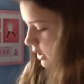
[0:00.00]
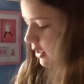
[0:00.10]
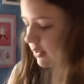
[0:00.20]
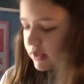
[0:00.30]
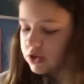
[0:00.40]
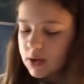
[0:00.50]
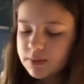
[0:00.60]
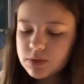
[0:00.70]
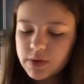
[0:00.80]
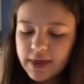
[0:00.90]
This
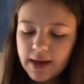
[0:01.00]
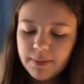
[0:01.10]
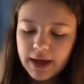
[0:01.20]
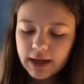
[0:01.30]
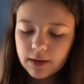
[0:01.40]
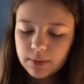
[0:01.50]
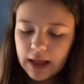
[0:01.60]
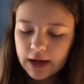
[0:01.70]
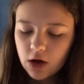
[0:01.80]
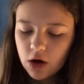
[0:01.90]
comes with a pink,
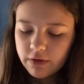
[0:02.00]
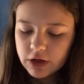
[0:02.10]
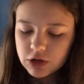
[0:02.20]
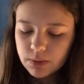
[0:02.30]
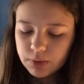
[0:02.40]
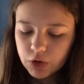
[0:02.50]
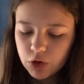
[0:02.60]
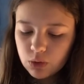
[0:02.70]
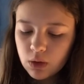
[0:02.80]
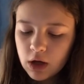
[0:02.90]
black, orange,
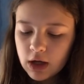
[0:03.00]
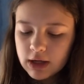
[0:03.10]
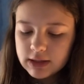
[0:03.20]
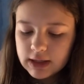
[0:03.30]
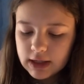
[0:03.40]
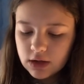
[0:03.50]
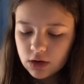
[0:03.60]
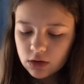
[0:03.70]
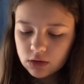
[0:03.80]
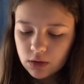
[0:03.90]
blue,
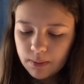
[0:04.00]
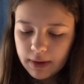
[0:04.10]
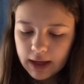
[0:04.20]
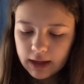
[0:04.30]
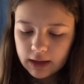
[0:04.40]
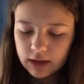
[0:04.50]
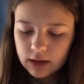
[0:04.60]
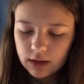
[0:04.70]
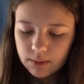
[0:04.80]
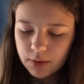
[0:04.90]
teal, pink,
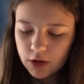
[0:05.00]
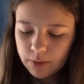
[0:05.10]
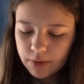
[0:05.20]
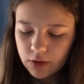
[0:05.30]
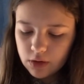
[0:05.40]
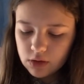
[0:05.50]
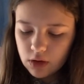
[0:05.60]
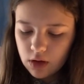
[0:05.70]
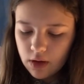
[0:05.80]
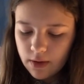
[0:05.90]
purple,
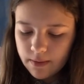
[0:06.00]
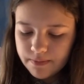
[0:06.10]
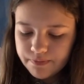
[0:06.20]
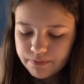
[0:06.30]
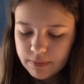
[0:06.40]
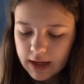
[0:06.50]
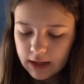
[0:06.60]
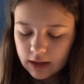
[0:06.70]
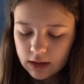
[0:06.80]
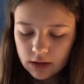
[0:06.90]

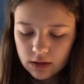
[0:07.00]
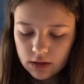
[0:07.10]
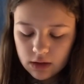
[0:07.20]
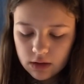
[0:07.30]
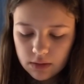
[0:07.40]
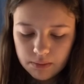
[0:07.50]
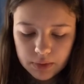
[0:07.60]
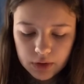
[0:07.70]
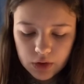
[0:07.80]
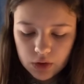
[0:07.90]
pink,
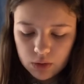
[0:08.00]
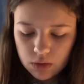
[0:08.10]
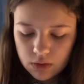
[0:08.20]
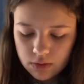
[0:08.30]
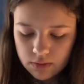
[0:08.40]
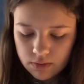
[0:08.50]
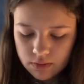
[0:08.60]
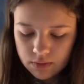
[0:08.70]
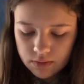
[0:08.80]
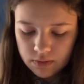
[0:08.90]
blue,
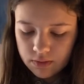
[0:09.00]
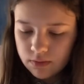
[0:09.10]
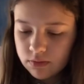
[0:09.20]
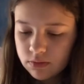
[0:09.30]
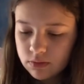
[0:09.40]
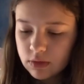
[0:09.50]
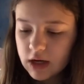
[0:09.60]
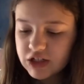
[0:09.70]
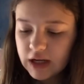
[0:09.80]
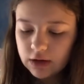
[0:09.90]

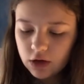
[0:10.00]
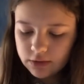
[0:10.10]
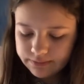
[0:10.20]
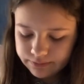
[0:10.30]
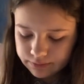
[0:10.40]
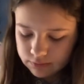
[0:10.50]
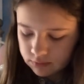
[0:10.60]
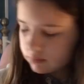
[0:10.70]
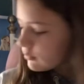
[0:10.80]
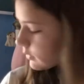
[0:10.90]
and yellow.
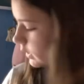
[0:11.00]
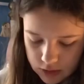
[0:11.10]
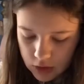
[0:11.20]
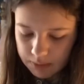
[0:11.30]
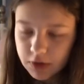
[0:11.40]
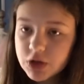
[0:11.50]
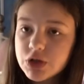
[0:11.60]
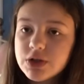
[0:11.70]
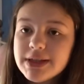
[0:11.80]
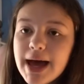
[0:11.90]
So I'm going to
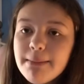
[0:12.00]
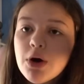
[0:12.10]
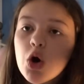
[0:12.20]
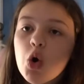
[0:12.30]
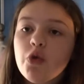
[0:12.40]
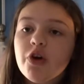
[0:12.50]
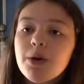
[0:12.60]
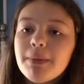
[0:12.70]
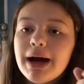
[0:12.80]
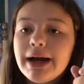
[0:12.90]
choose them over
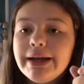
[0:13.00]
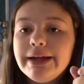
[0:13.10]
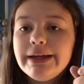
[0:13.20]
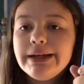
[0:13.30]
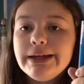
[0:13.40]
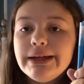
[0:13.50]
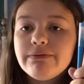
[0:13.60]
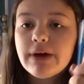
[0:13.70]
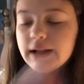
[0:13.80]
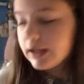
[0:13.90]
my
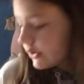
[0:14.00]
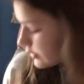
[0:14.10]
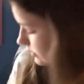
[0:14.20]
fine liners.